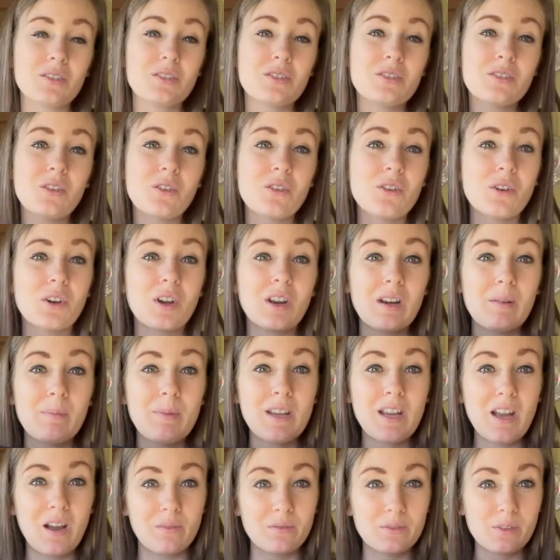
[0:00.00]
So you're gonna
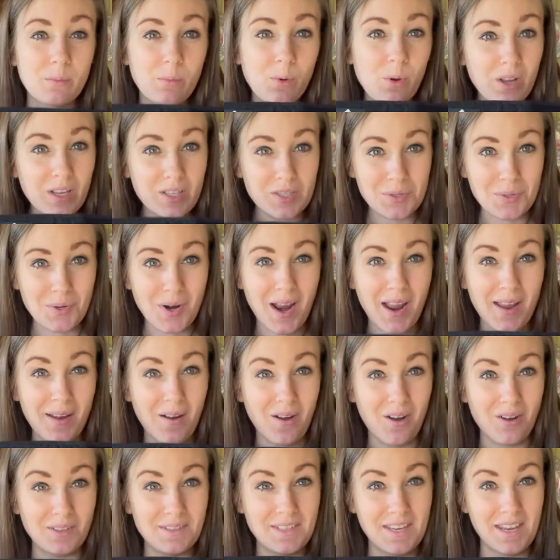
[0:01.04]
be comfortable and dry
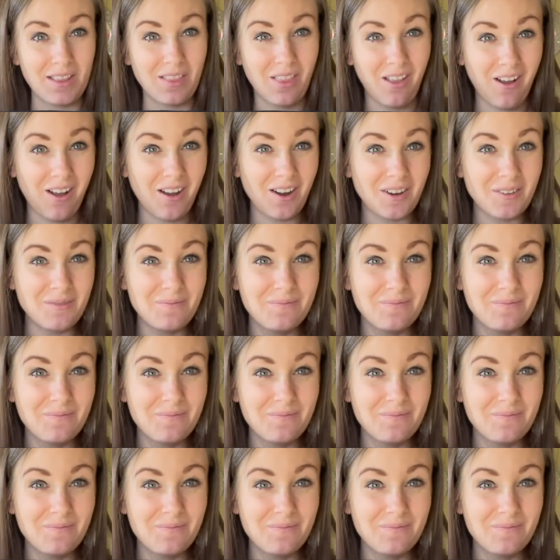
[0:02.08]
all day long.